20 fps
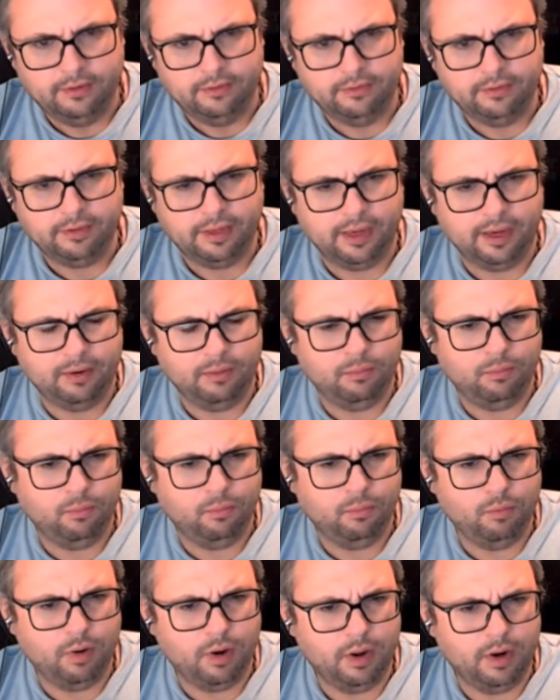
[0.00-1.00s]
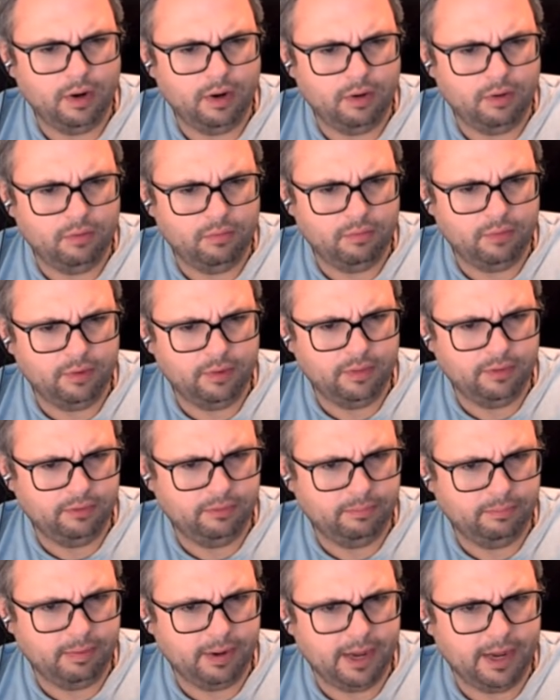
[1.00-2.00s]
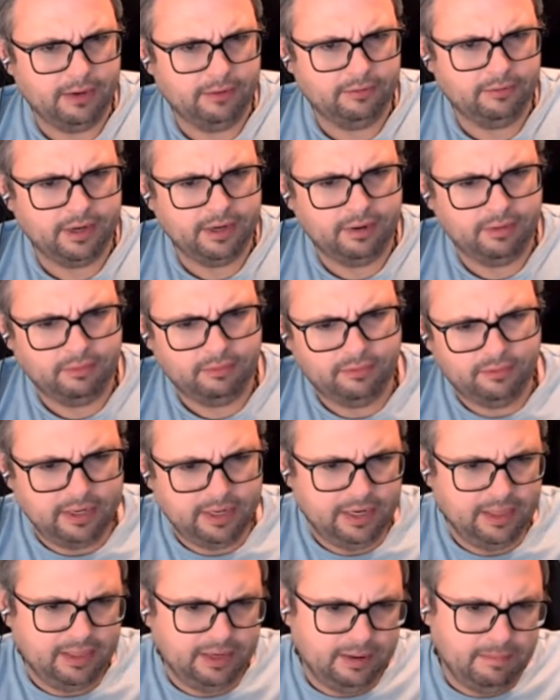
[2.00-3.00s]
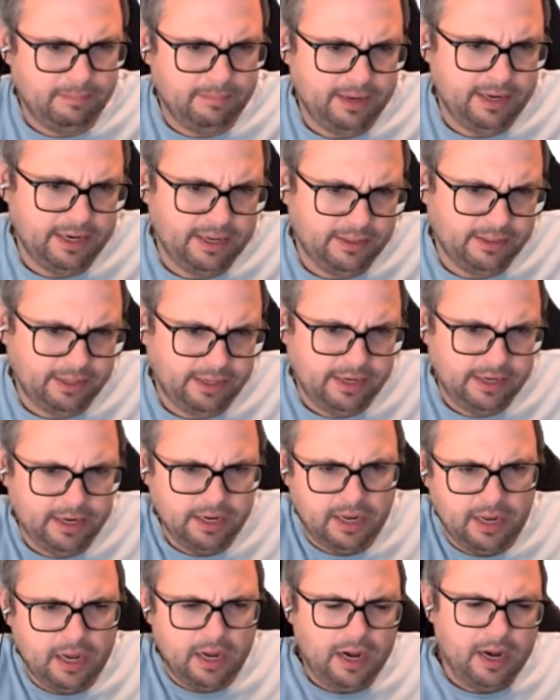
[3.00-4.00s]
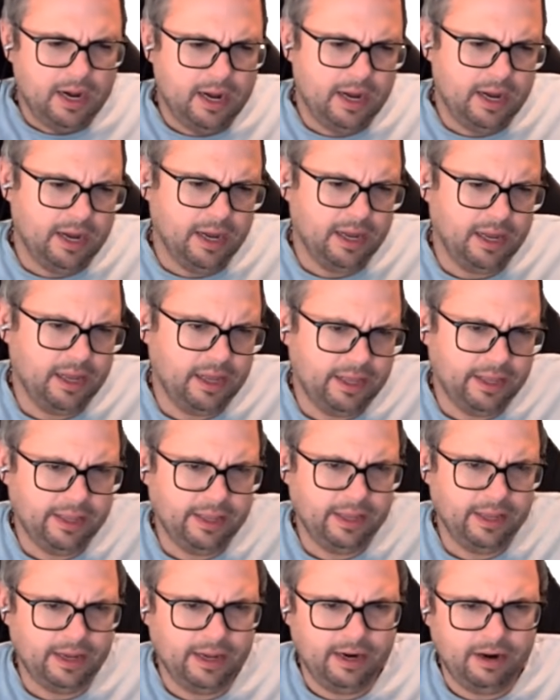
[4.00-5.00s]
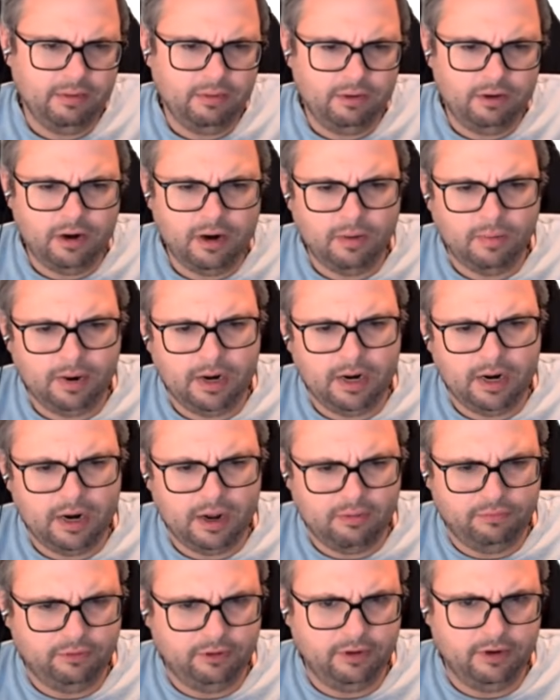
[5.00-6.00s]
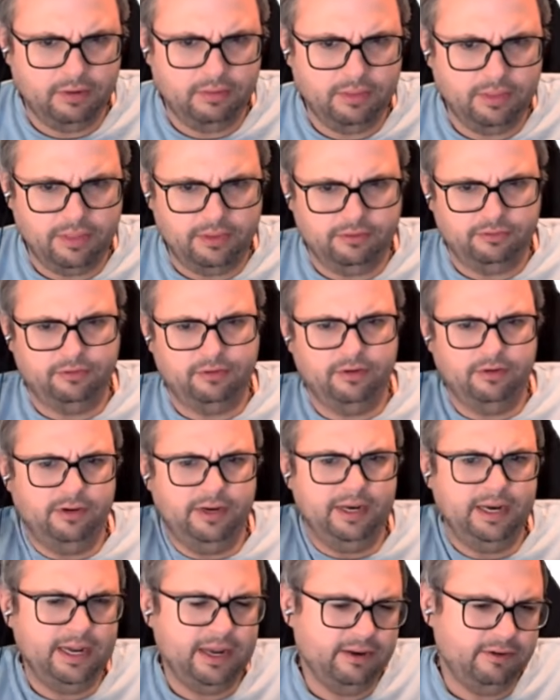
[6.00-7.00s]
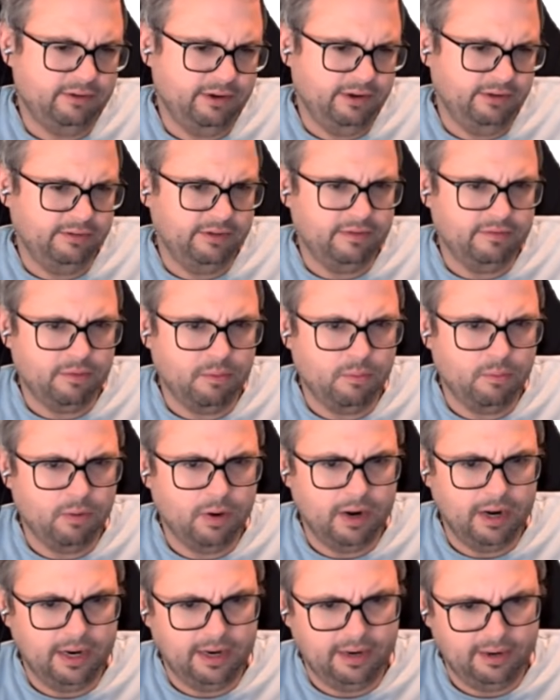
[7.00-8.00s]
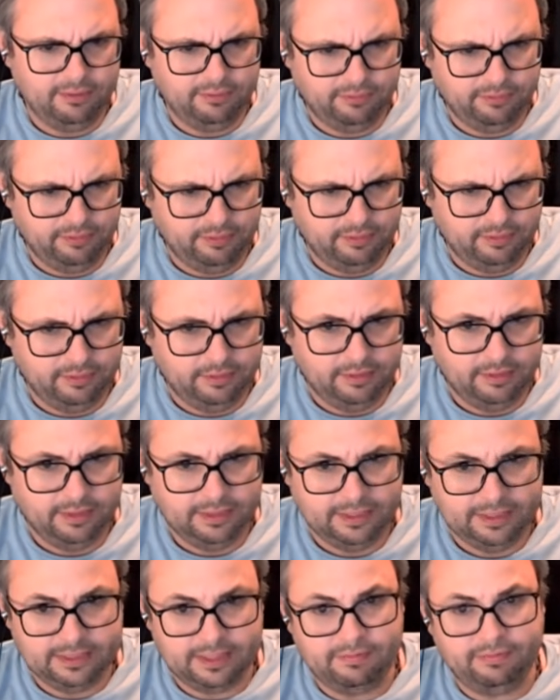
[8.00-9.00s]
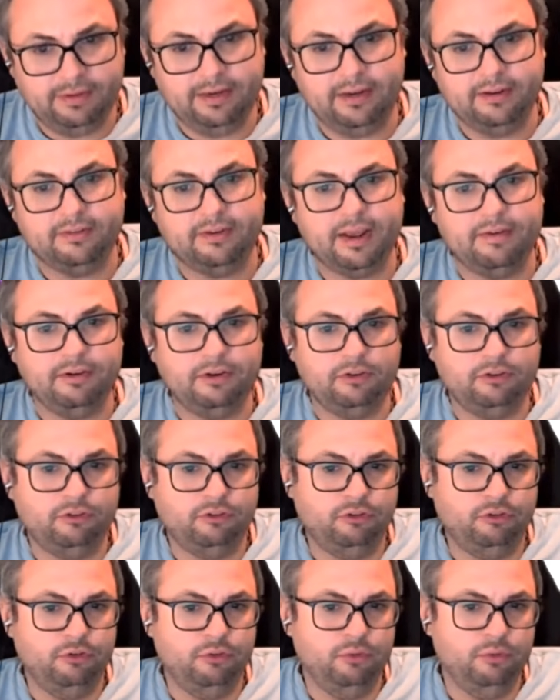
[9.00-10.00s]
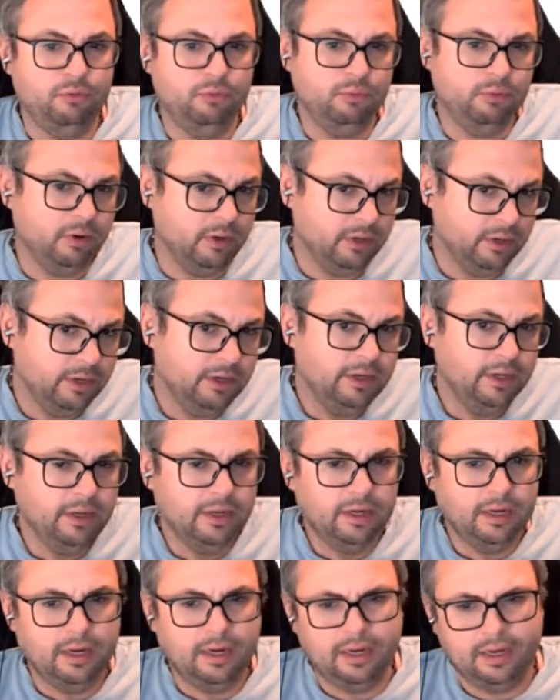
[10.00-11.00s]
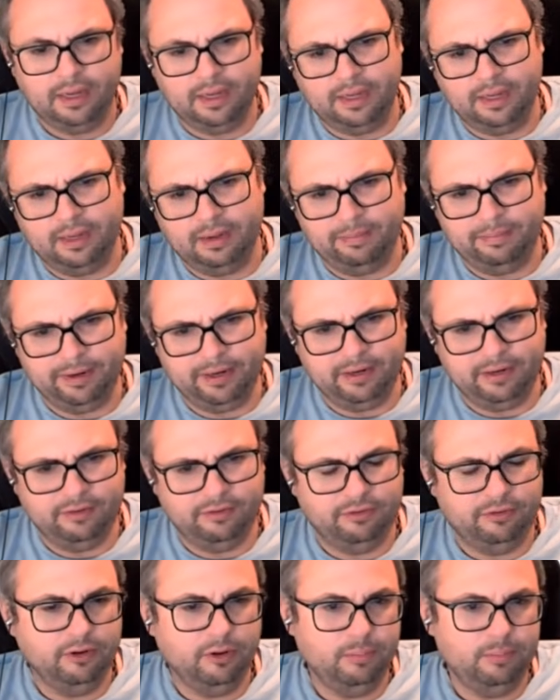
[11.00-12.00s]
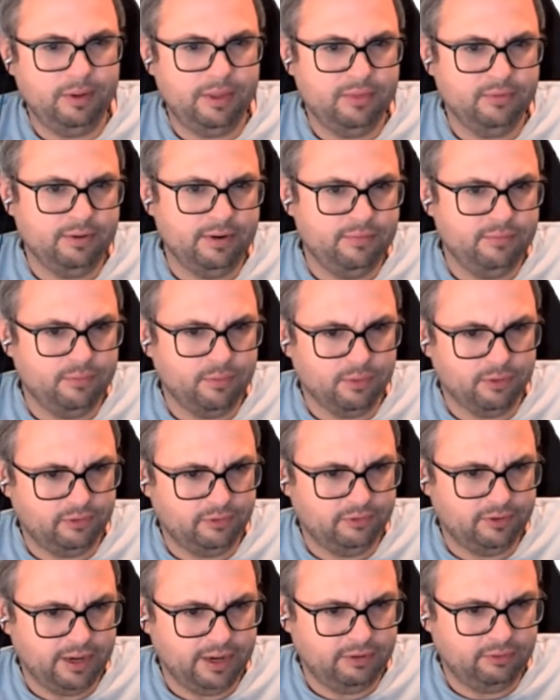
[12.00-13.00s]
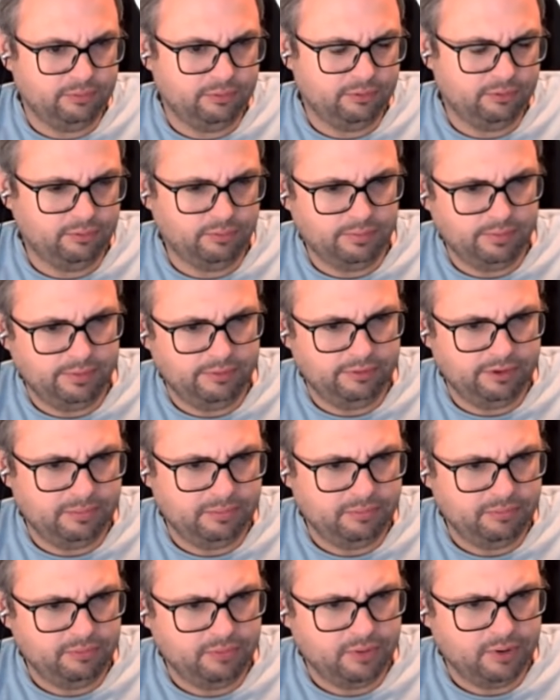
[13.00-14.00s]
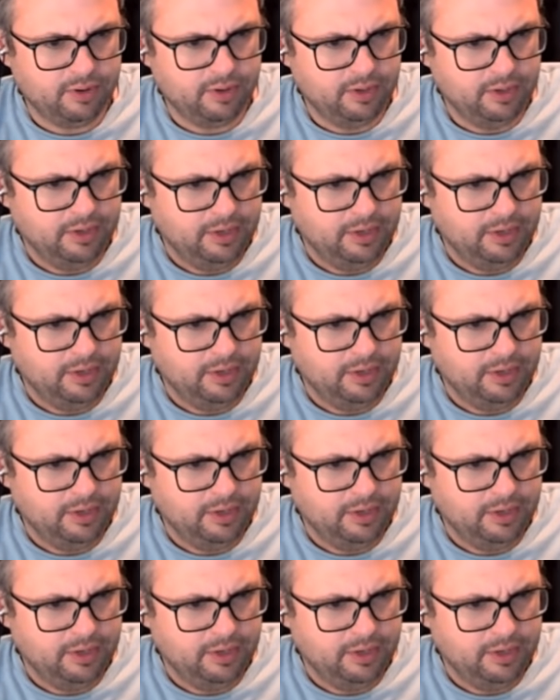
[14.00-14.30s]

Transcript: Looking at 1 over in this box, and I don't see anything immediately. I don't know enough to know that this 13 cage needs to have a 1 in it. Definitely doesn't have a 2, but it could still be 3, 4, 6, which is what we said before.